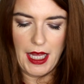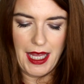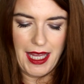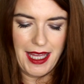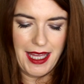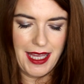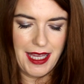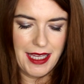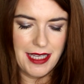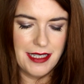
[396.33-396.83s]

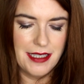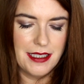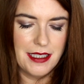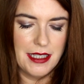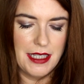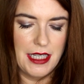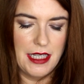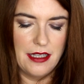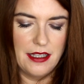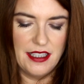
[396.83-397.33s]
And
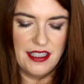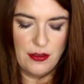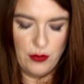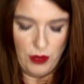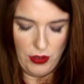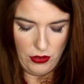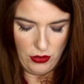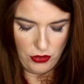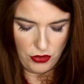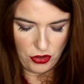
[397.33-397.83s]
then this
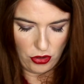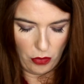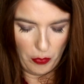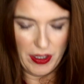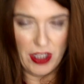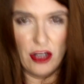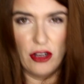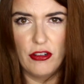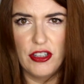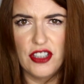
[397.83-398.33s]
one,
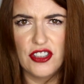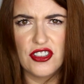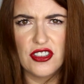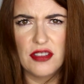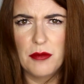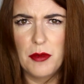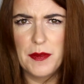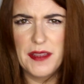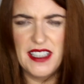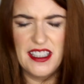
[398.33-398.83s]
Atomic Orange.
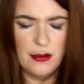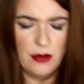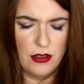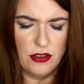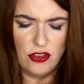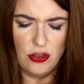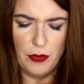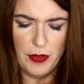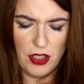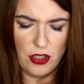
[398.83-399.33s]
I'm obsessed
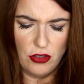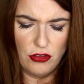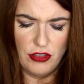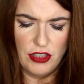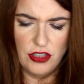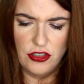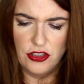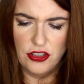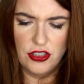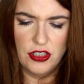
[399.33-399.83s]
with Atomic
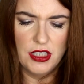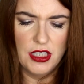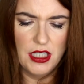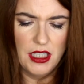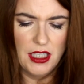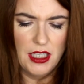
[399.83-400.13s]
Orange.